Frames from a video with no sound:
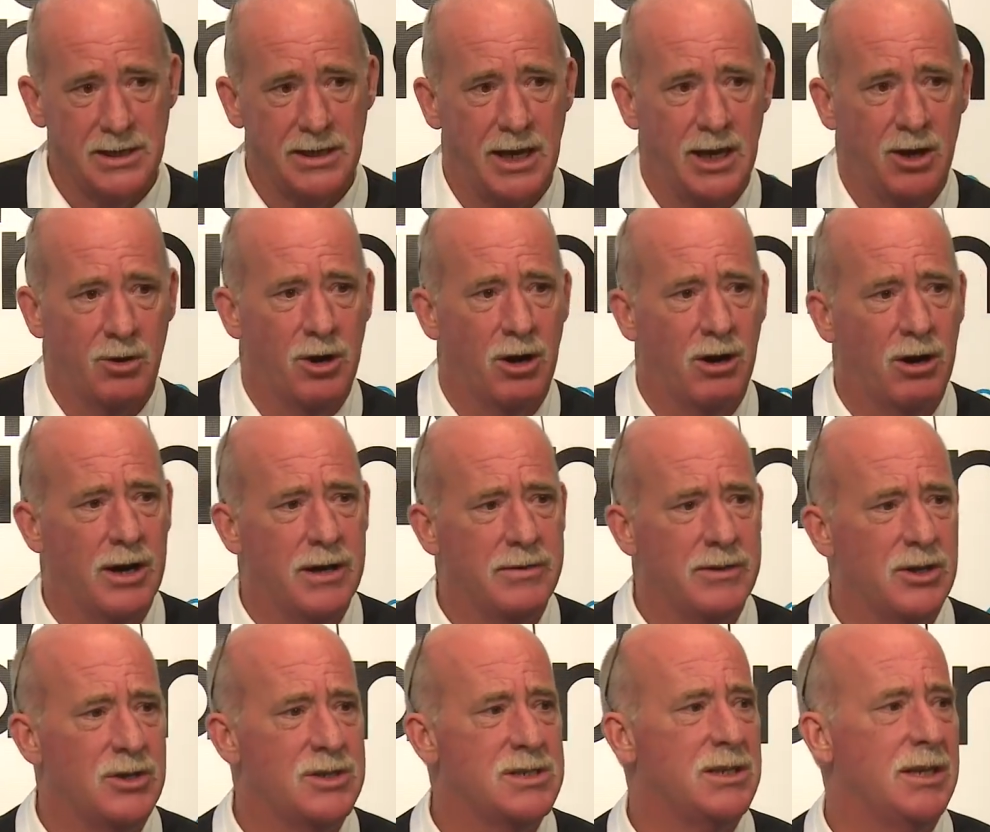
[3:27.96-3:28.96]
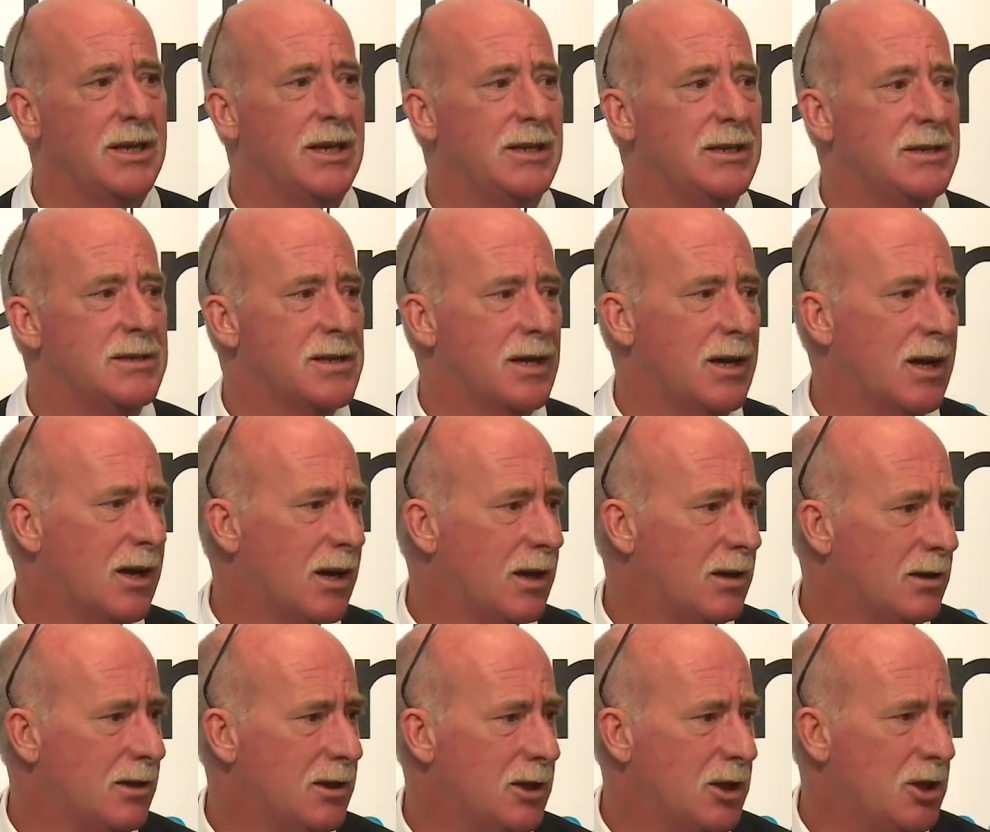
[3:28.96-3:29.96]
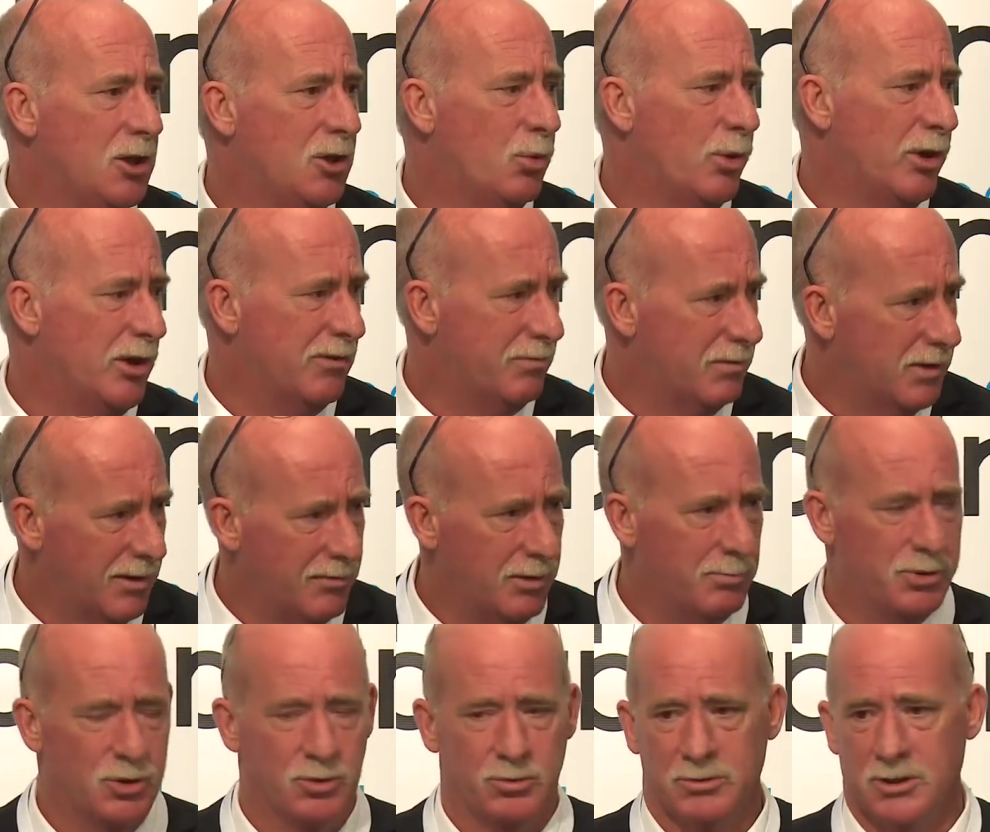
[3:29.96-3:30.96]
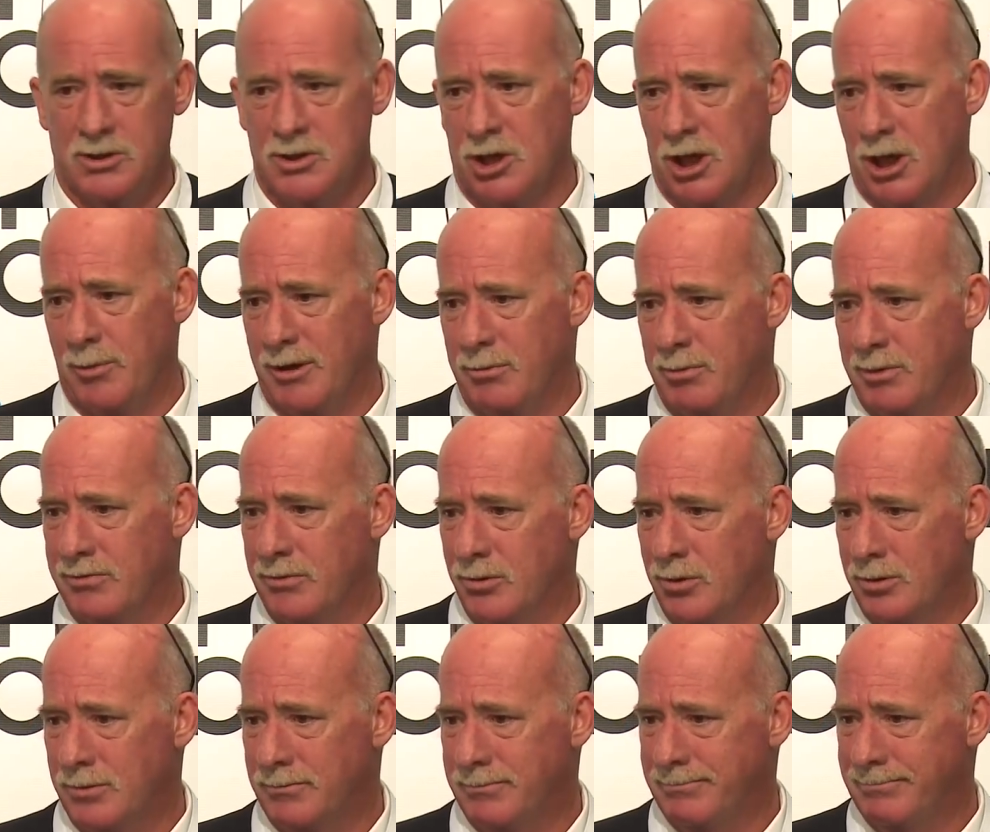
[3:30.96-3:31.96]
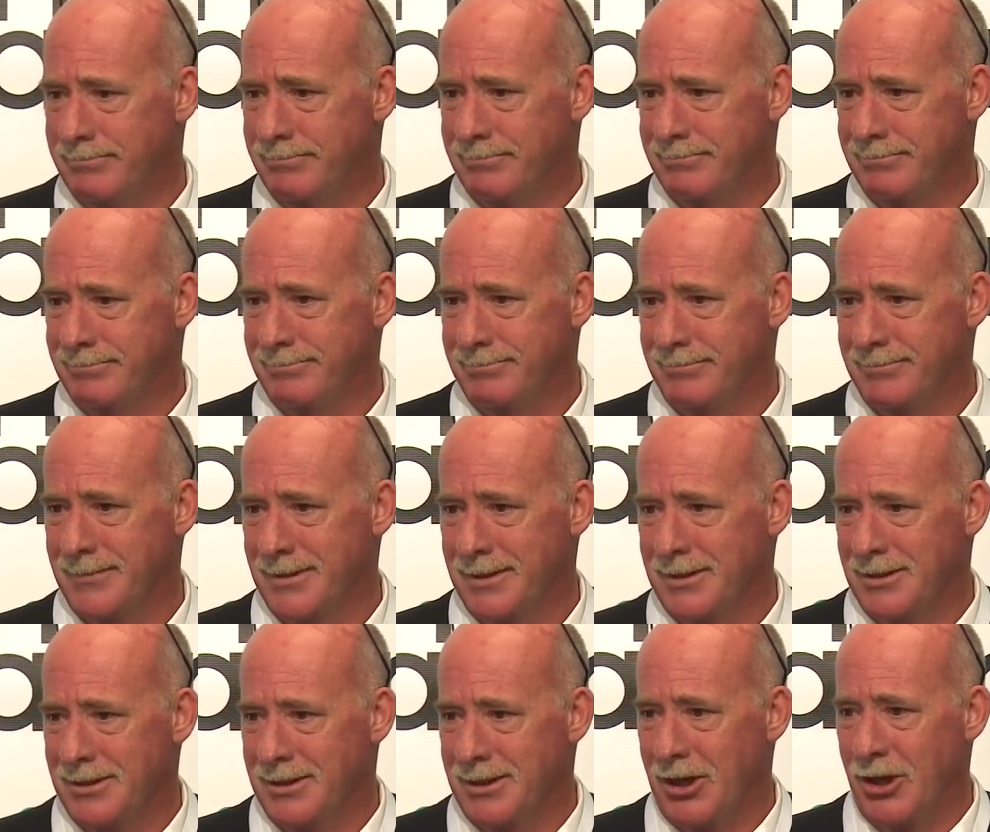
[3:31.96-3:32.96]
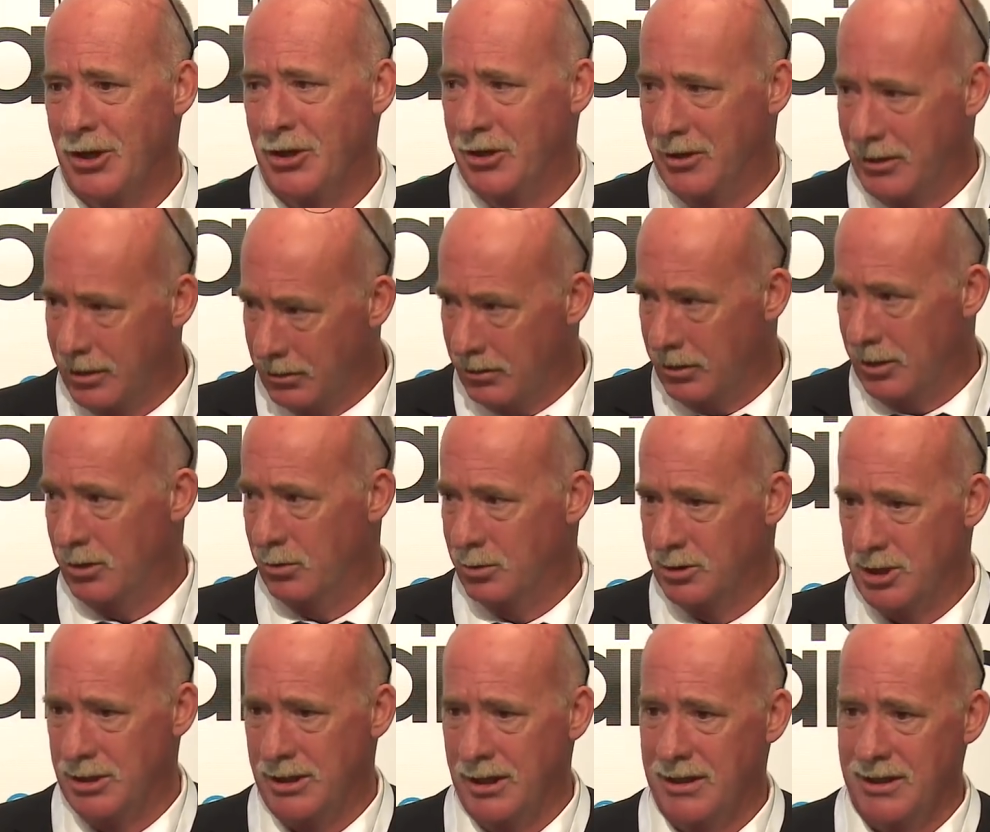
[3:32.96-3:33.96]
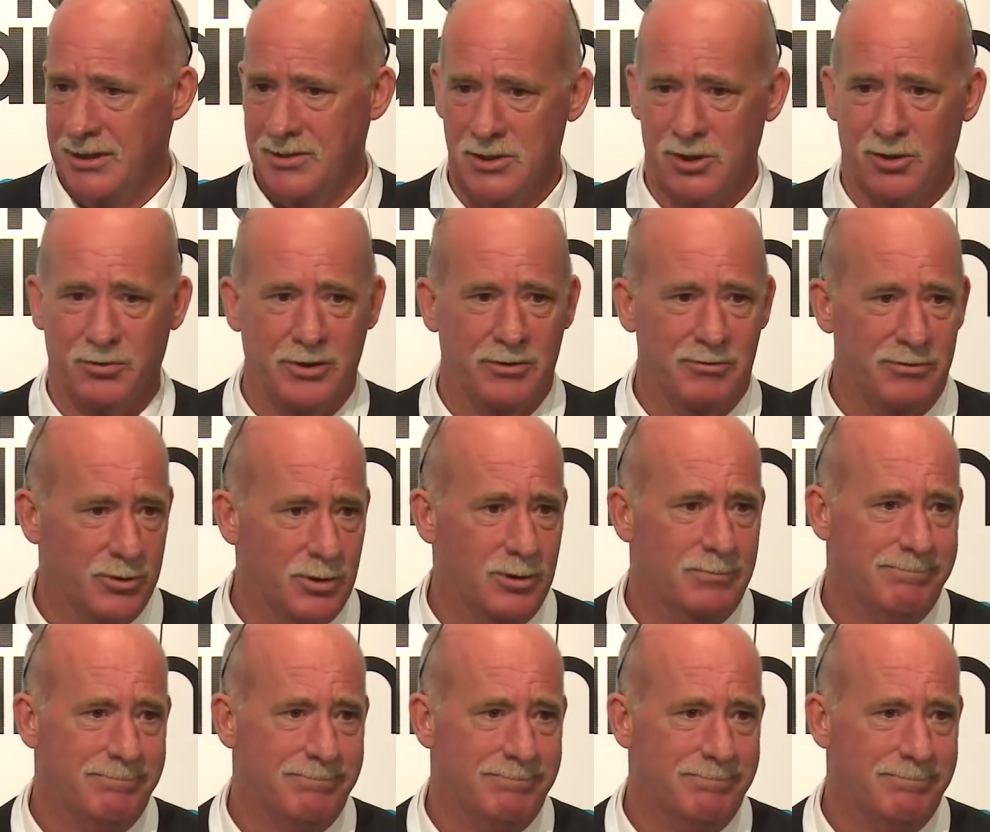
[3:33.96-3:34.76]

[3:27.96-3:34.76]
how high those standards are when you've never built retirement before and you don't know what you're getting yourself in for.